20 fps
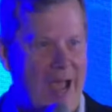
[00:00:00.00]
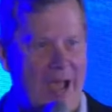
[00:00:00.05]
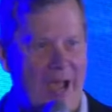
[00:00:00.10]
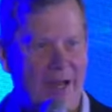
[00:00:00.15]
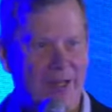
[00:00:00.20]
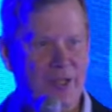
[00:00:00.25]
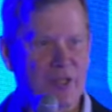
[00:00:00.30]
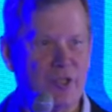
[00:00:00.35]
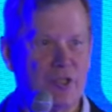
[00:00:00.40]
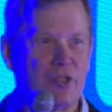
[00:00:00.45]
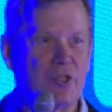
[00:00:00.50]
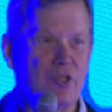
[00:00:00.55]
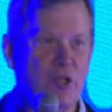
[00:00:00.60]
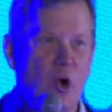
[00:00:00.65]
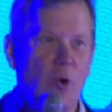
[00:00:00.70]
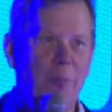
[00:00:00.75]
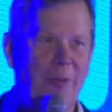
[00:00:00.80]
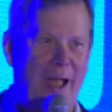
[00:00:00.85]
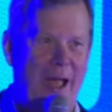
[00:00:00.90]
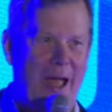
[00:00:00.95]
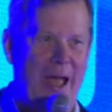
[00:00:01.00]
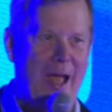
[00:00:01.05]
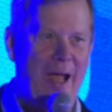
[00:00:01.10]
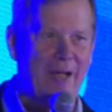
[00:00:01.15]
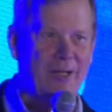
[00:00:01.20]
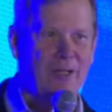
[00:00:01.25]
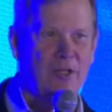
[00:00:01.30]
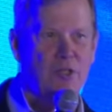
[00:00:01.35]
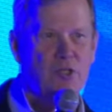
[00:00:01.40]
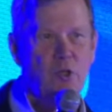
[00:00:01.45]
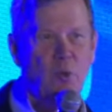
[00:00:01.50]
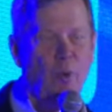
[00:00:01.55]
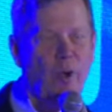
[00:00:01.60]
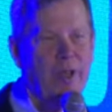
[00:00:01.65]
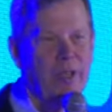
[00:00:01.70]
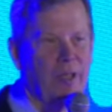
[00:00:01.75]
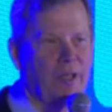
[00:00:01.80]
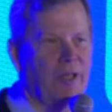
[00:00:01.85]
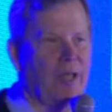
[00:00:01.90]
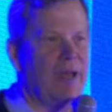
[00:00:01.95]
Act, SOPA Act in
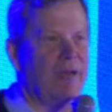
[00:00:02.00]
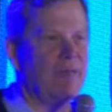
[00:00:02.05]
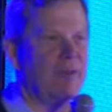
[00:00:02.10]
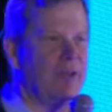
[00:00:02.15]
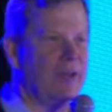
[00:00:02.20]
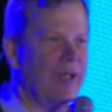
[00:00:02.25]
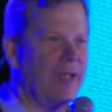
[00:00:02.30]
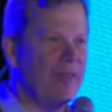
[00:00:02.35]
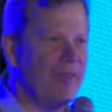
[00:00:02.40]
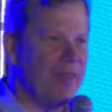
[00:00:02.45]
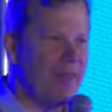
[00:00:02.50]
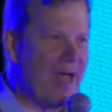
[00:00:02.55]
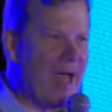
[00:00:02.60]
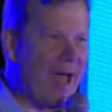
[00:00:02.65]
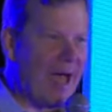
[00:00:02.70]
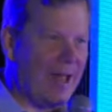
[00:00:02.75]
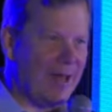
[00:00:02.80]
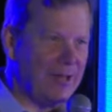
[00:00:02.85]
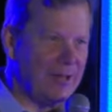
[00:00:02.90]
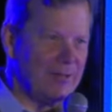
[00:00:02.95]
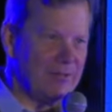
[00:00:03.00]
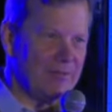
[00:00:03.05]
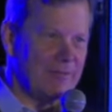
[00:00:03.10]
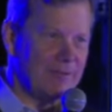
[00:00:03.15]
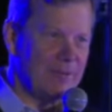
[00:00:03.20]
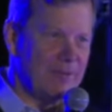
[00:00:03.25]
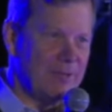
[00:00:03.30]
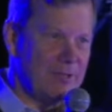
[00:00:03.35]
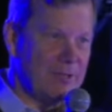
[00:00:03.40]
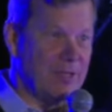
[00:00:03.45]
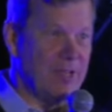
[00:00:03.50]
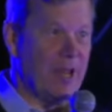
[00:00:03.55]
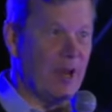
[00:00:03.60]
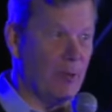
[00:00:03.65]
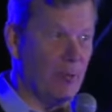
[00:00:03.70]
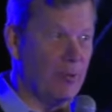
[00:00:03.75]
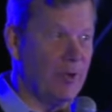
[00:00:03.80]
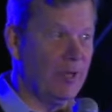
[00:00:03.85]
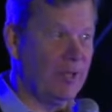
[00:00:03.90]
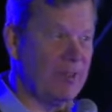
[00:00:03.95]
2011. And that, to
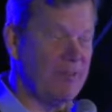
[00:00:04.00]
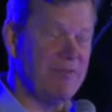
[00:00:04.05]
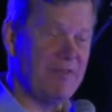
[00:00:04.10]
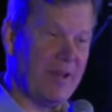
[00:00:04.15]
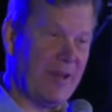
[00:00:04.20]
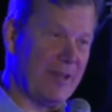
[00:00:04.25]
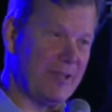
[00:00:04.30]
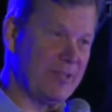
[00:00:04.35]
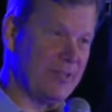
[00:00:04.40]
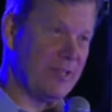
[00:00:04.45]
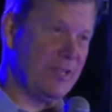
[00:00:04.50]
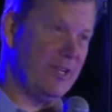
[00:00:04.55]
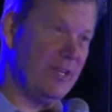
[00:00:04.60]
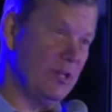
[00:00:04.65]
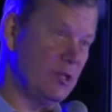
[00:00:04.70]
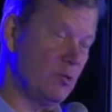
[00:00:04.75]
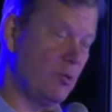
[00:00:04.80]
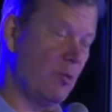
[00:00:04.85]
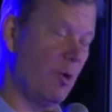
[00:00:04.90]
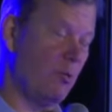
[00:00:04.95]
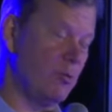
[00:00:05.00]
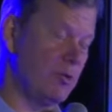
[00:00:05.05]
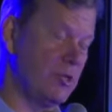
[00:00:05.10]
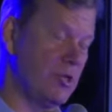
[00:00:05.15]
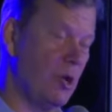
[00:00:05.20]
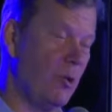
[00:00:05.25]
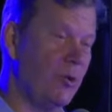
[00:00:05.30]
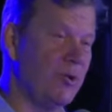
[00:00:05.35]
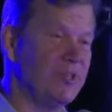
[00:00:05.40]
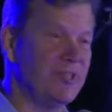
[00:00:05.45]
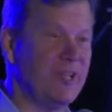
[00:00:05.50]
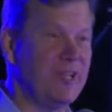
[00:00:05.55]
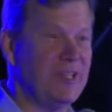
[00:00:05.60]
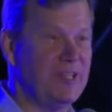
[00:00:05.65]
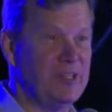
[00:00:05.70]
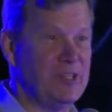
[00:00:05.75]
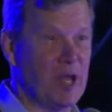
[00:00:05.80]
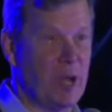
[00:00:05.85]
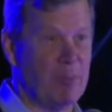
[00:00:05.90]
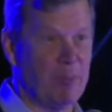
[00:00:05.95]
get really fancy, is what was known as a
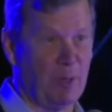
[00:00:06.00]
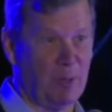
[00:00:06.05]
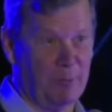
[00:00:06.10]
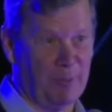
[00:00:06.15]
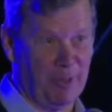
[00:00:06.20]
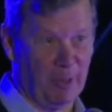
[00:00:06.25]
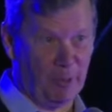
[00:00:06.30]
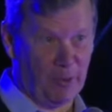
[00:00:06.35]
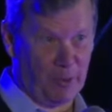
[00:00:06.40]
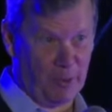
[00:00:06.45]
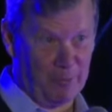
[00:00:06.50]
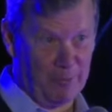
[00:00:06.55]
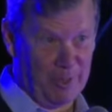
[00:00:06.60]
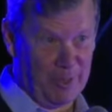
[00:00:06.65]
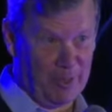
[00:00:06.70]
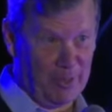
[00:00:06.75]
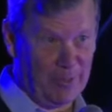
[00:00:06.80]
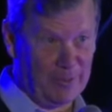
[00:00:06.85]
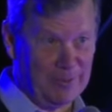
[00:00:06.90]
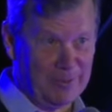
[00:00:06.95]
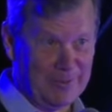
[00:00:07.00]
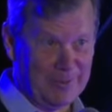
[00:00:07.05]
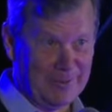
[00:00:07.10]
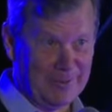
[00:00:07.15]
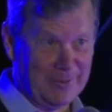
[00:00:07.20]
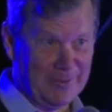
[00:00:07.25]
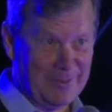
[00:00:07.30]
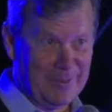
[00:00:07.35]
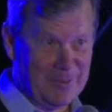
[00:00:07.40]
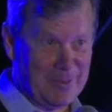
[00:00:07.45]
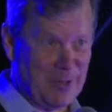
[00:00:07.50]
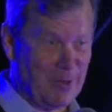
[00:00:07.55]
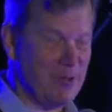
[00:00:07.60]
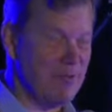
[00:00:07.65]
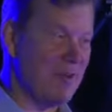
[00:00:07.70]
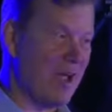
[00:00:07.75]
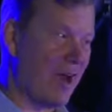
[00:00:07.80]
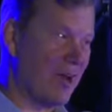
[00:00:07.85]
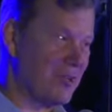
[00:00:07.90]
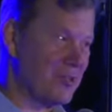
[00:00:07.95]
double milker bill. So
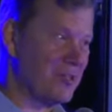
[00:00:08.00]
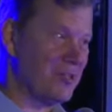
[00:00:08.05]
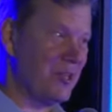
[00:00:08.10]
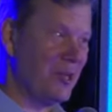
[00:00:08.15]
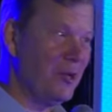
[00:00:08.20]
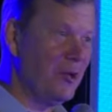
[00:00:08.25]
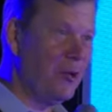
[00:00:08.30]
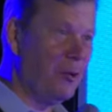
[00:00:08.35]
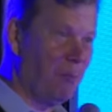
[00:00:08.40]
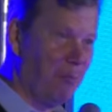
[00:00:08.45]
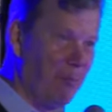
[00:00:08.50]
you got a single